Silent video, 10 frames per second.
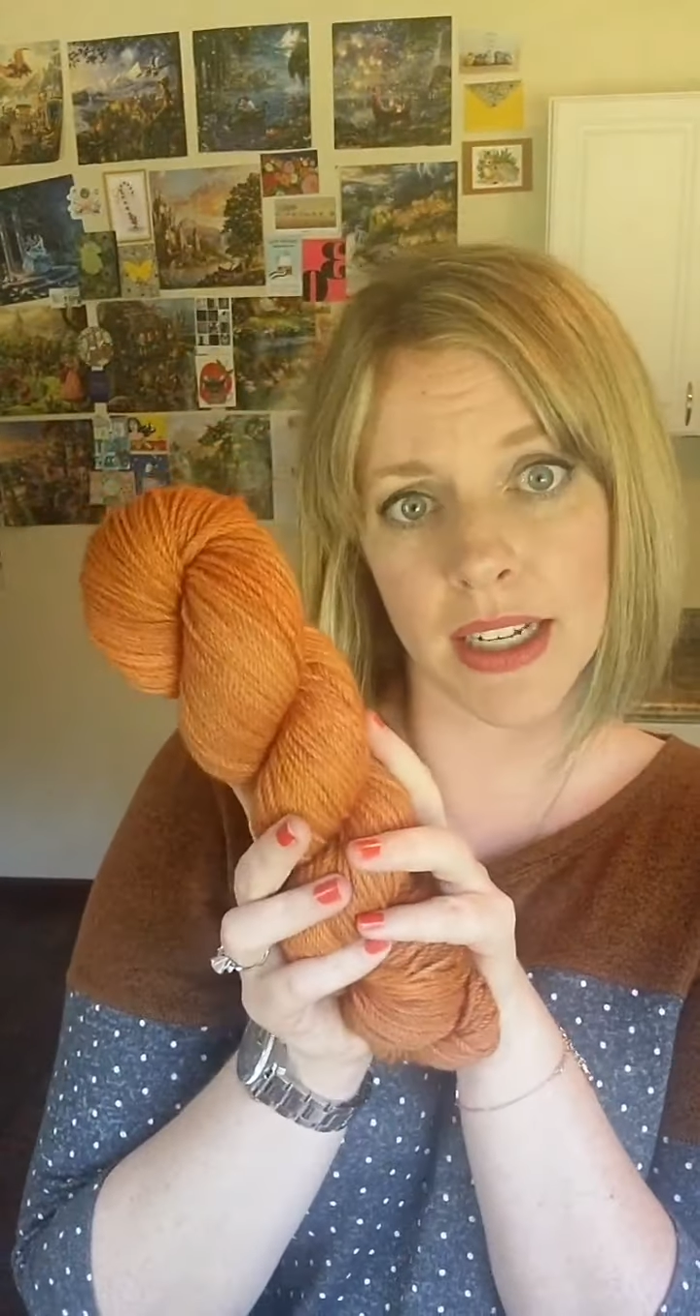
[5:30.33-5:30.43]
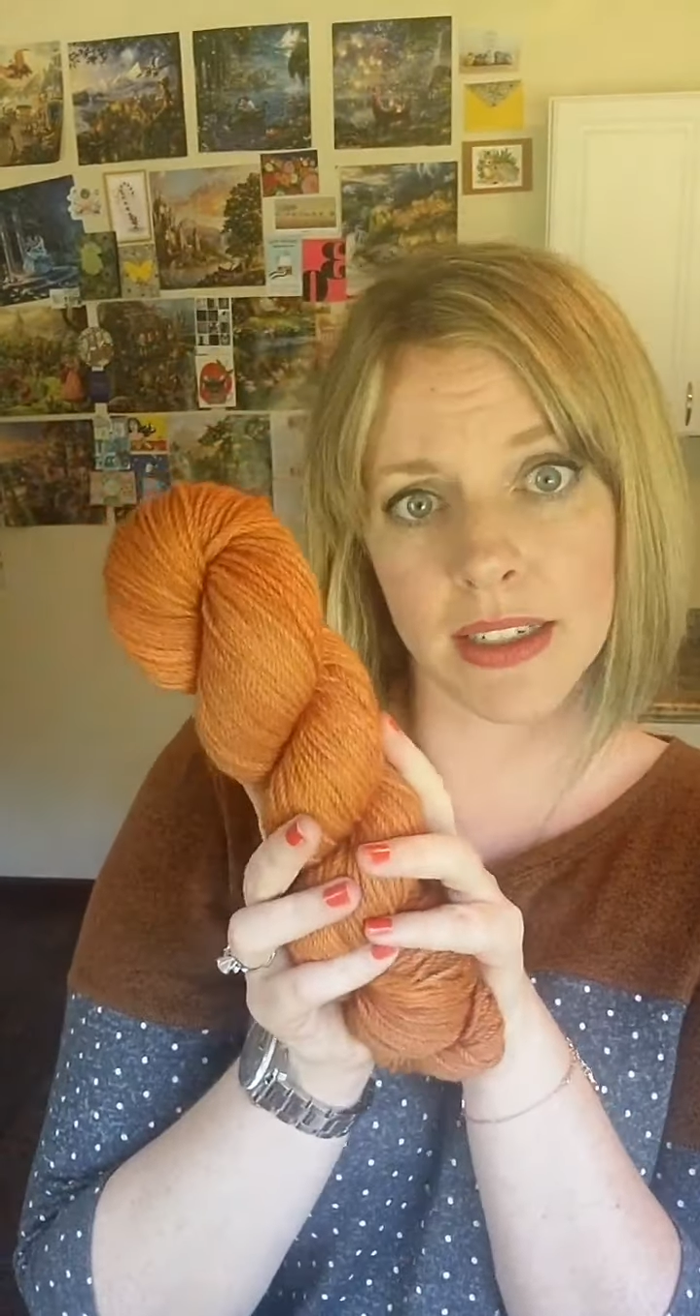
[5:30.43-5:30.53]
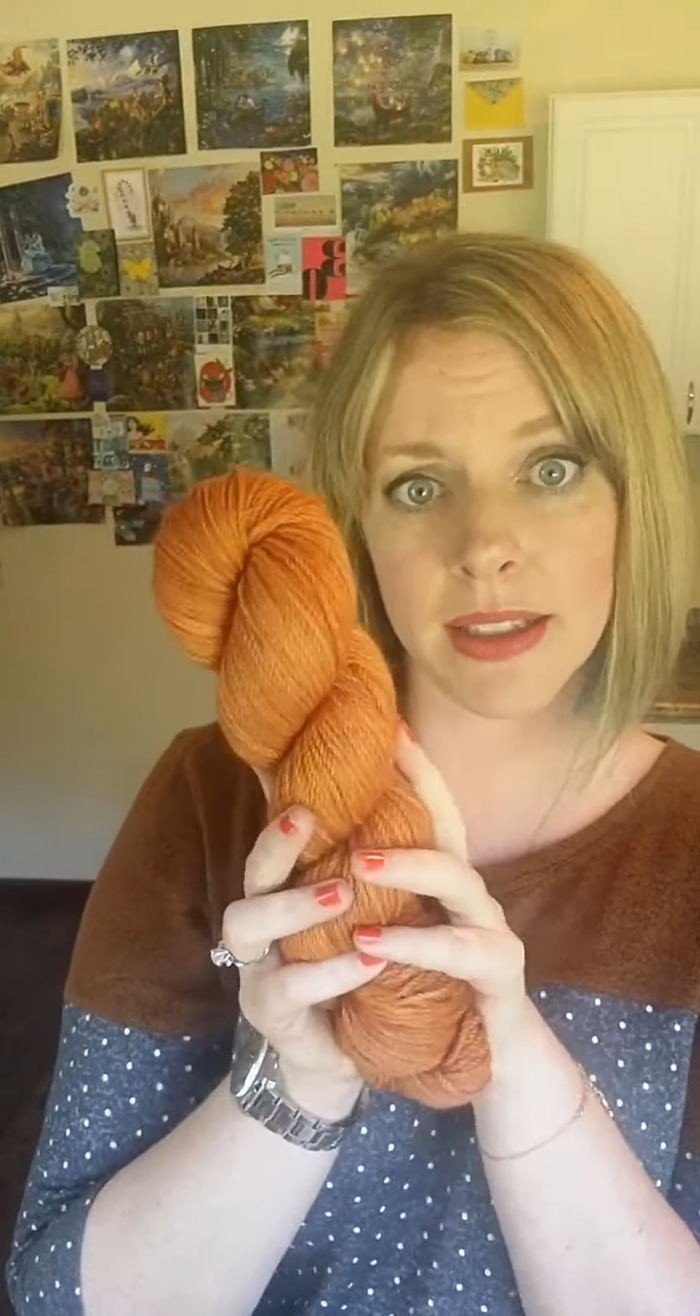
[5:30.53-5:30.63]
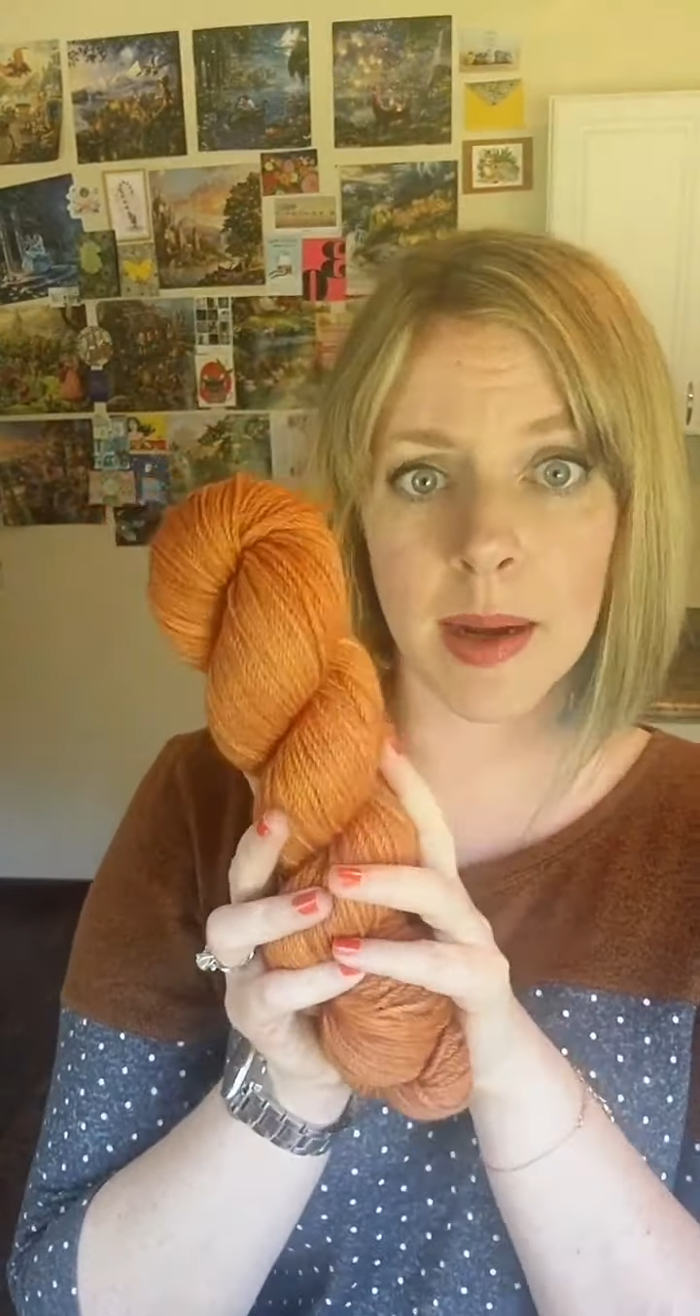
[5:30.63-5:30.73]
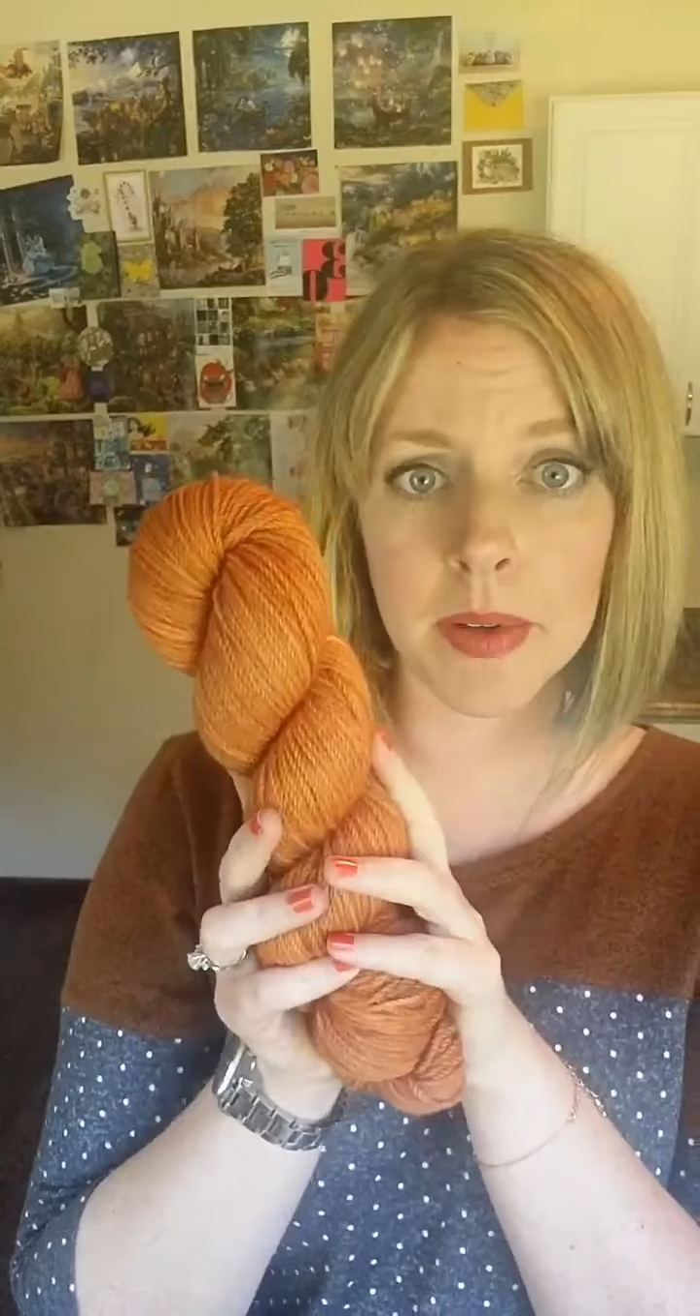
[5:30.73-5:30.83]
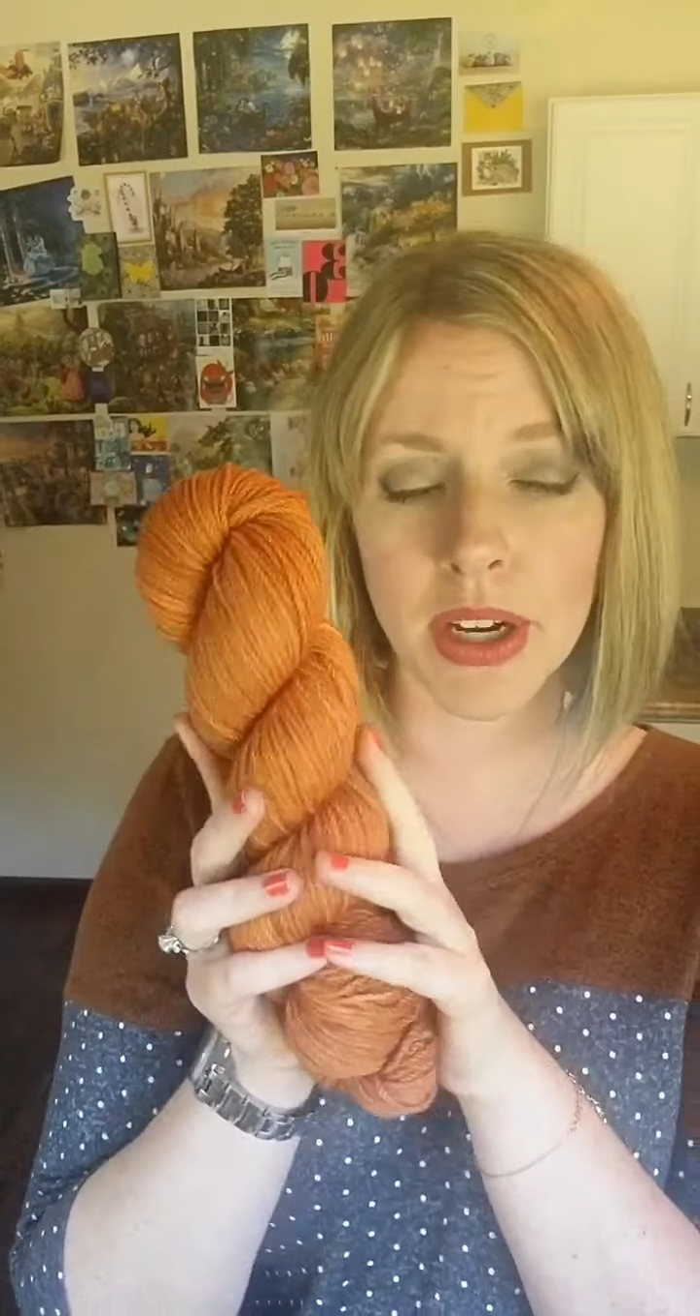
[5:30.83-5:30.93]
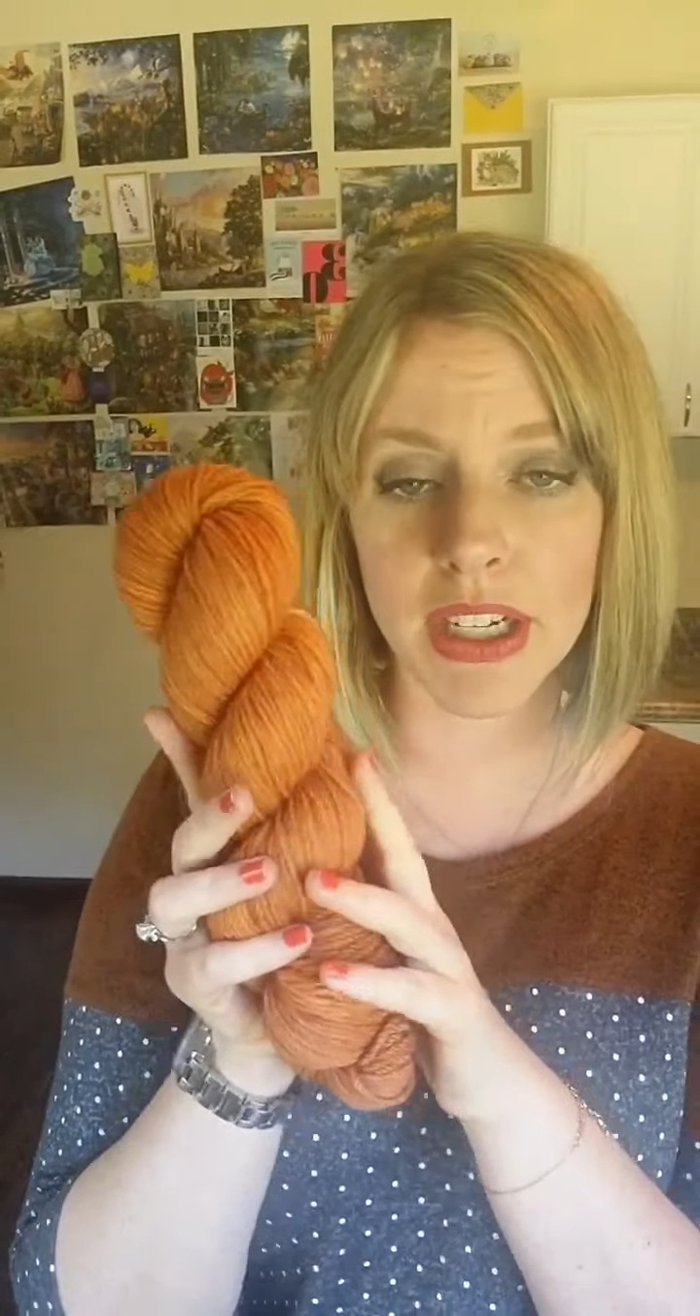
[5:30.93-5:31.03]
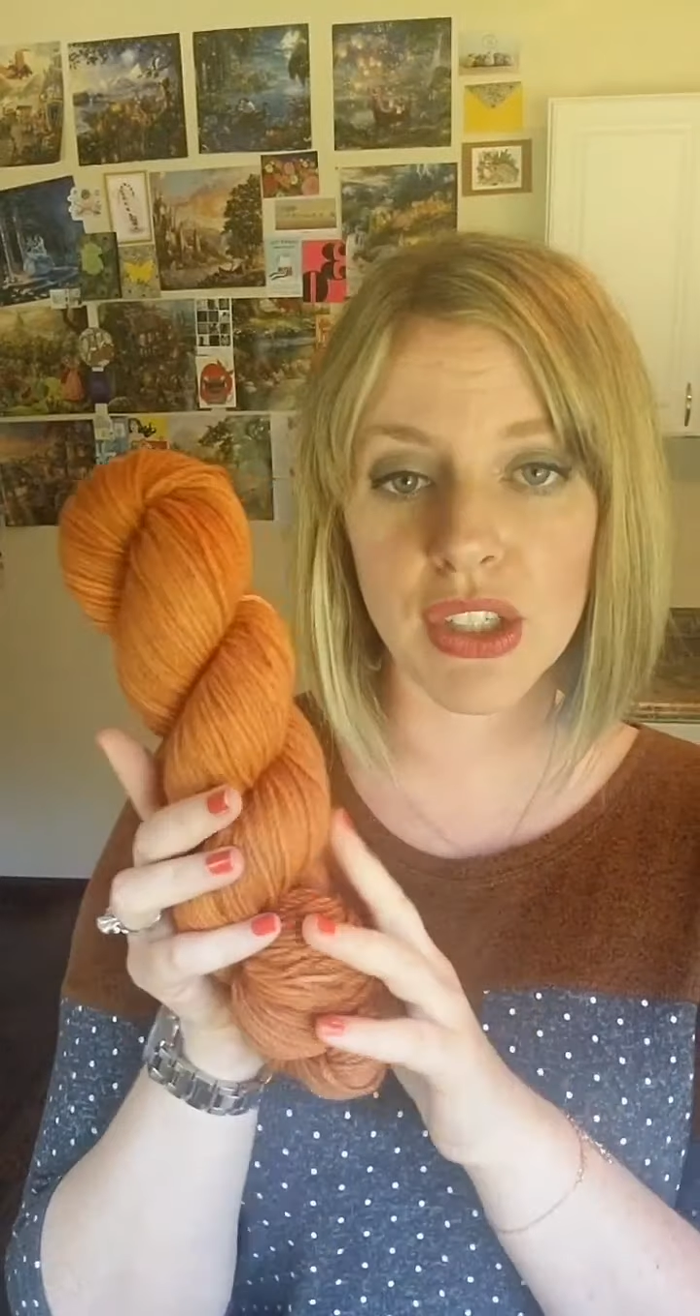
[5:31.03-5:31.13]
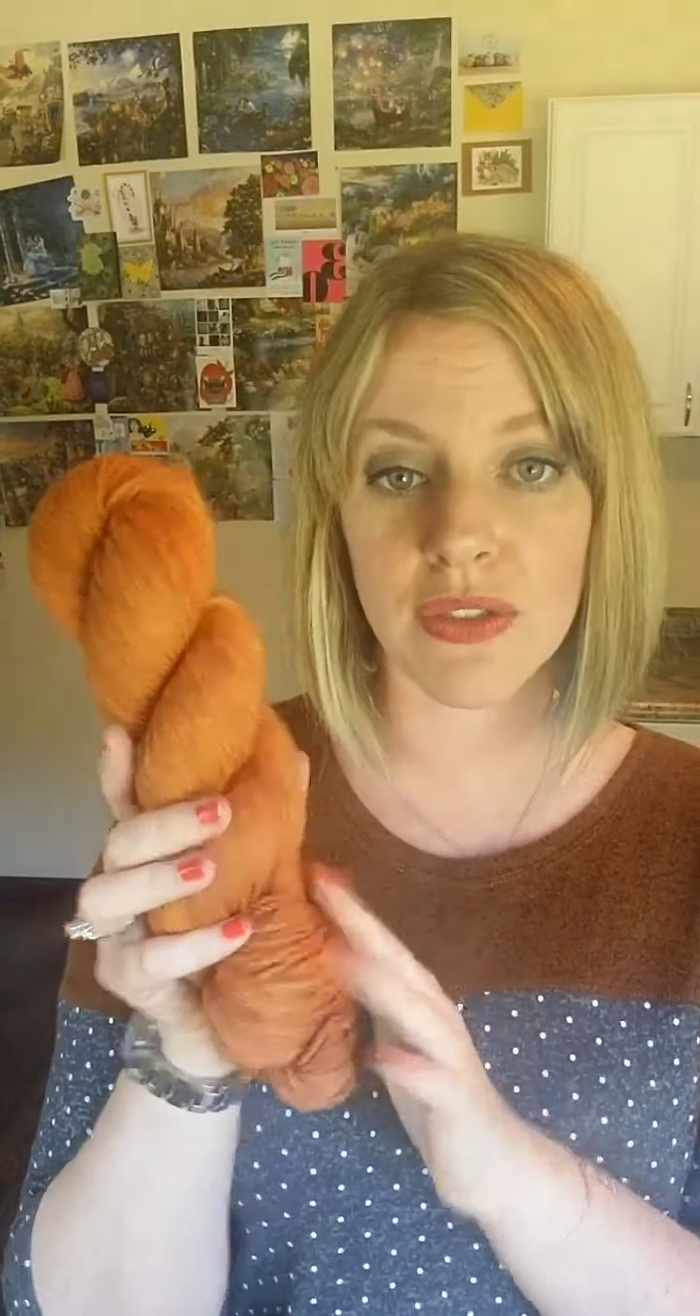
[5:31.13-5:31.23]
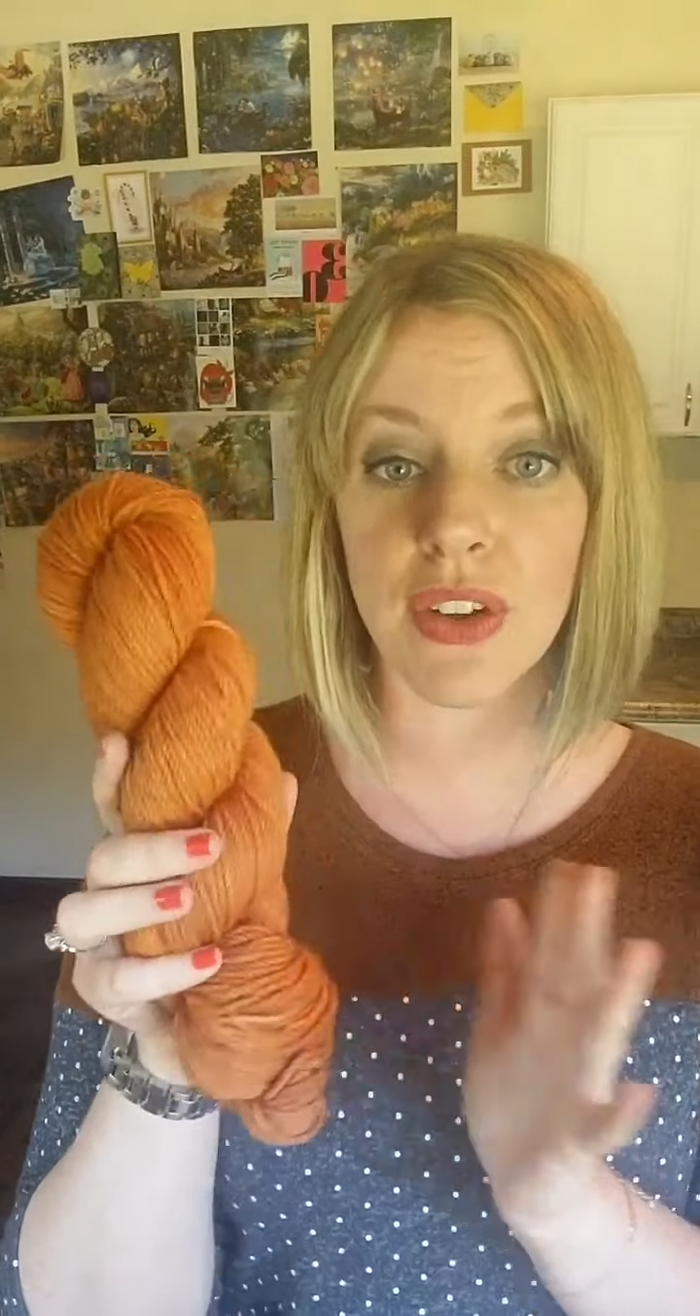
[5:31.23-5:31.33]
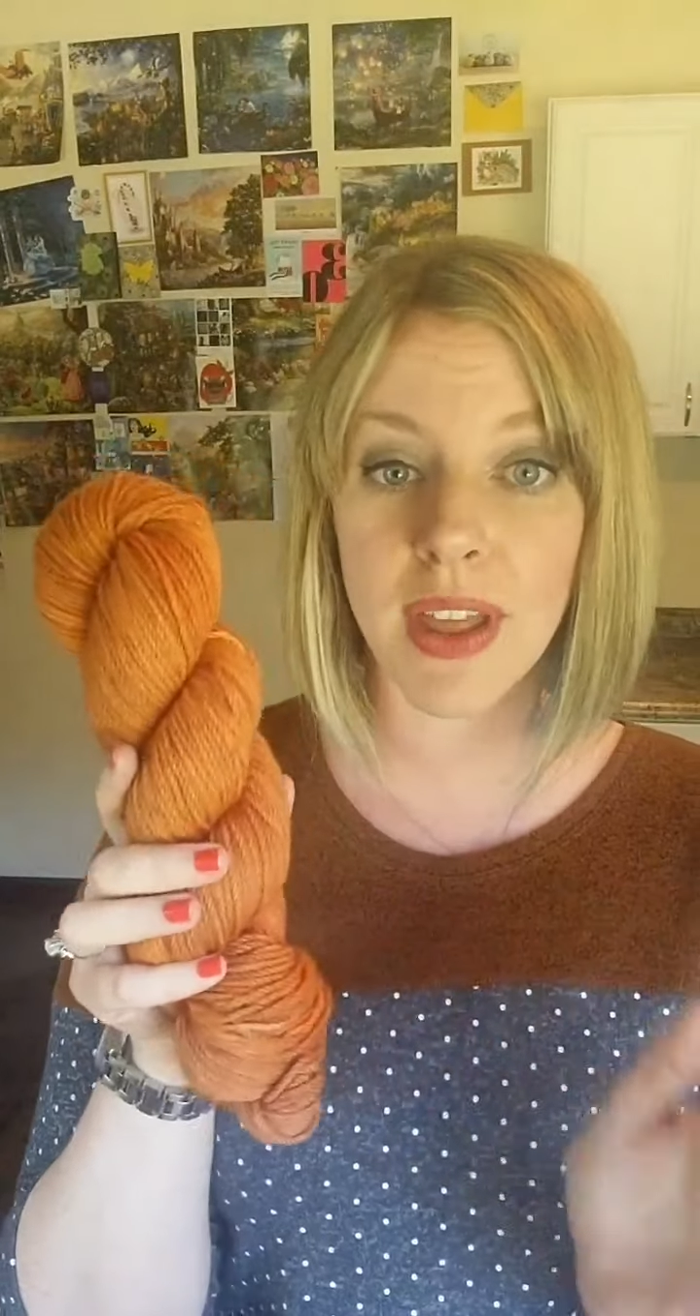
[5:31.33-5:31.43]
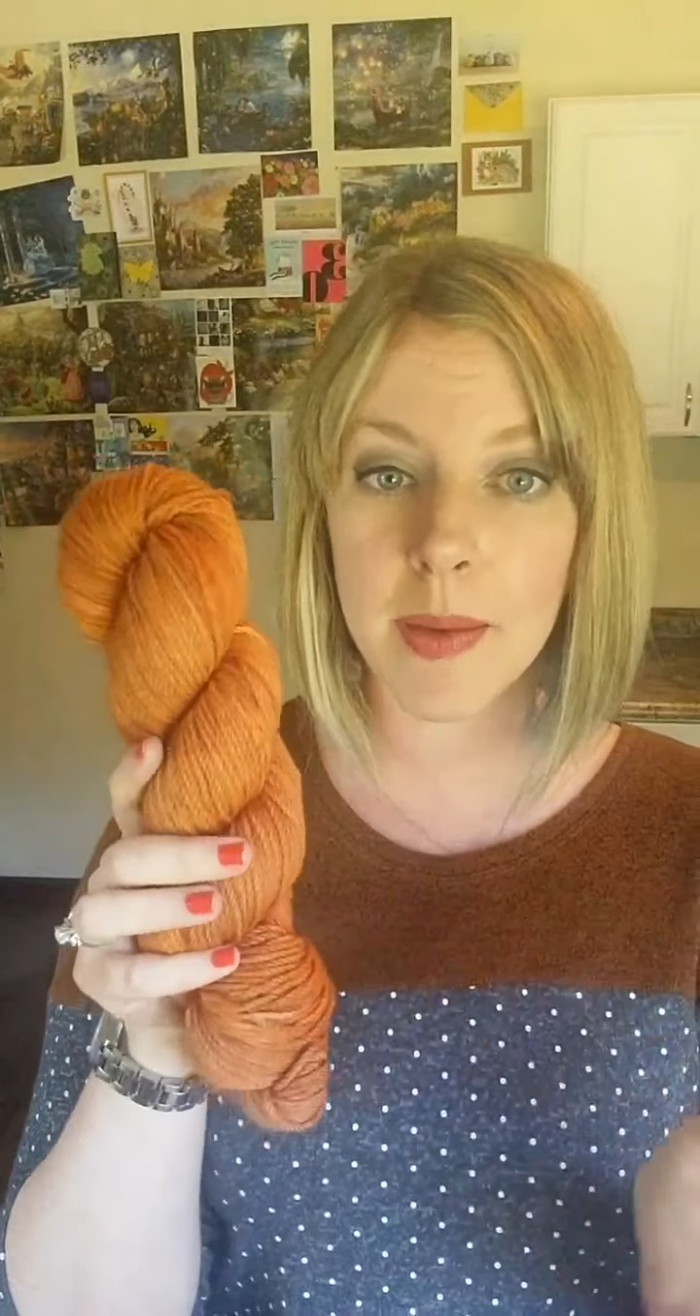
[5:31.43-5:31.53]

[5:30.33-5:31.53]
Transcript: collaboration for them.